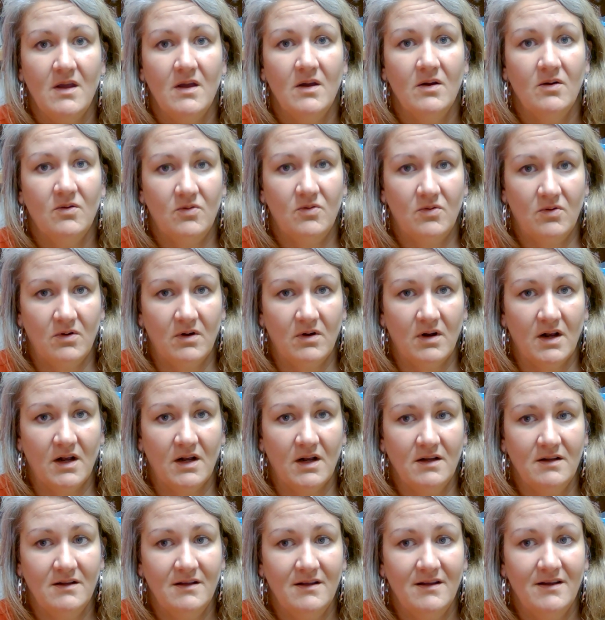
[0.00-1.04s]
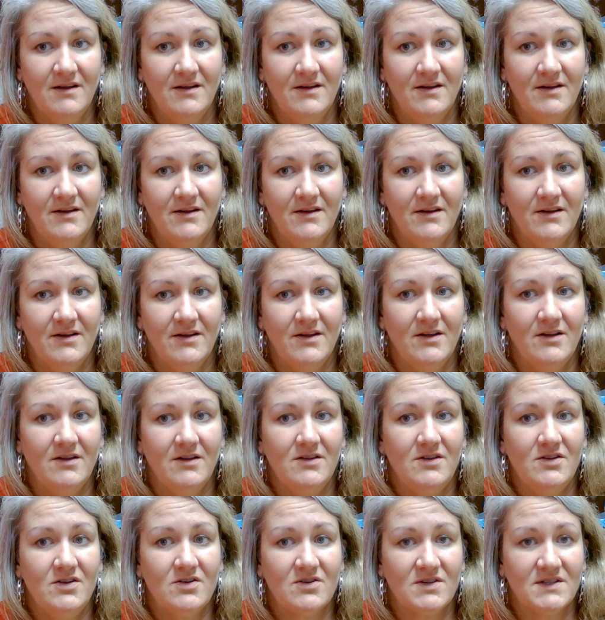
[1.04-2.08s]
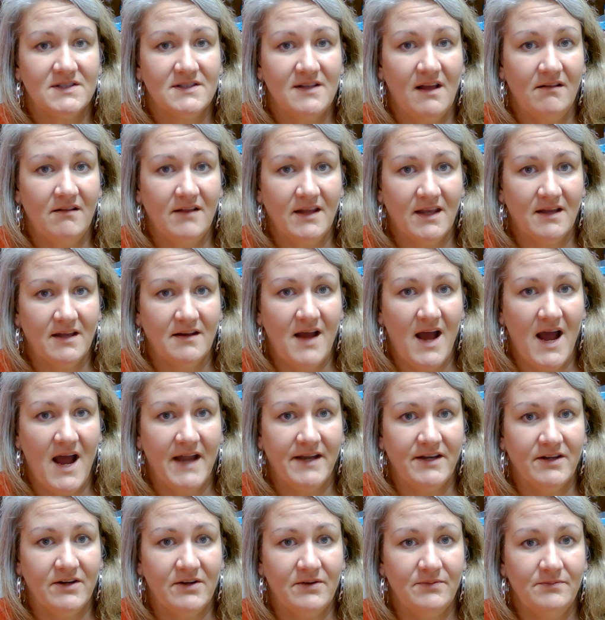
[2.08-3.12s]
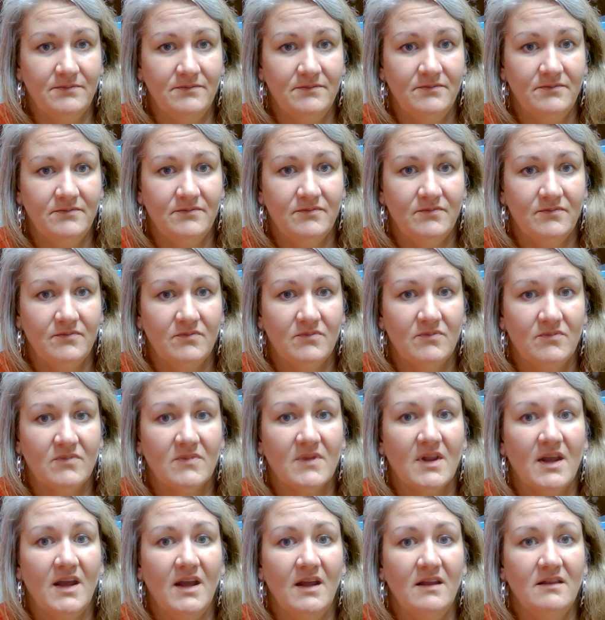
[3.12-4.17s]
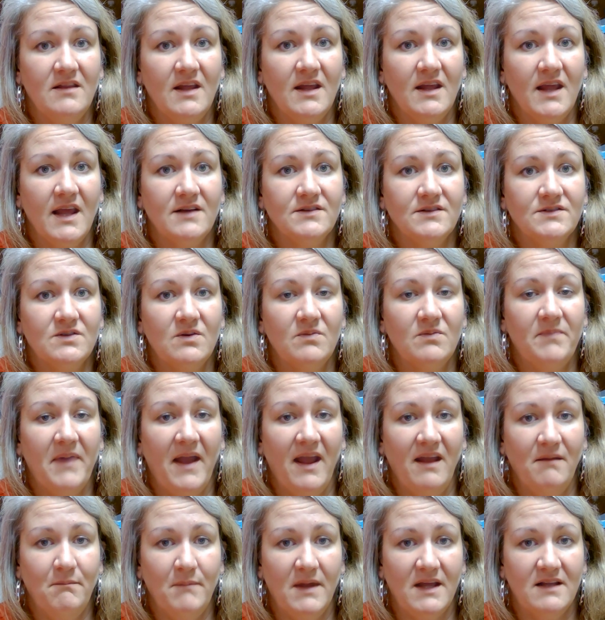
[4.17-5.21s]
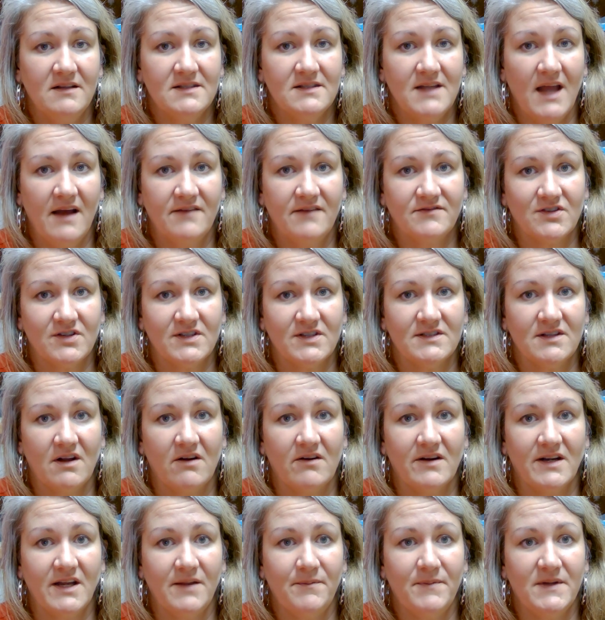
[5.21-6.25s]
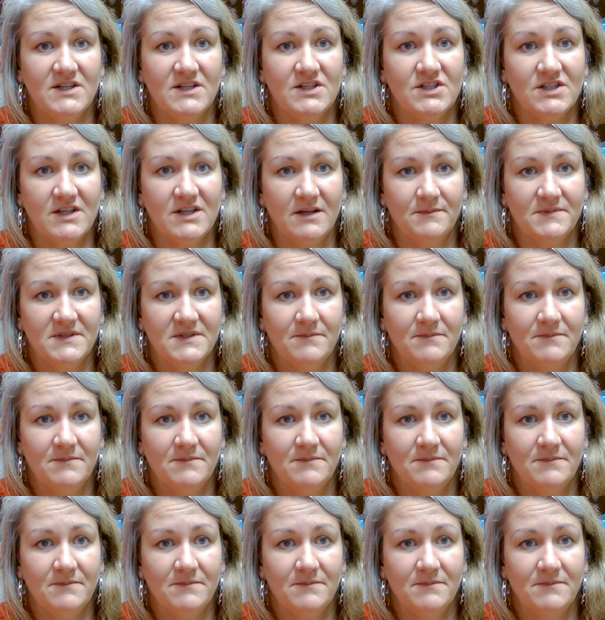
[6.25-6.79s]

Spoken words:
Or you're selling an item and they cancel payment after it's already been shipped,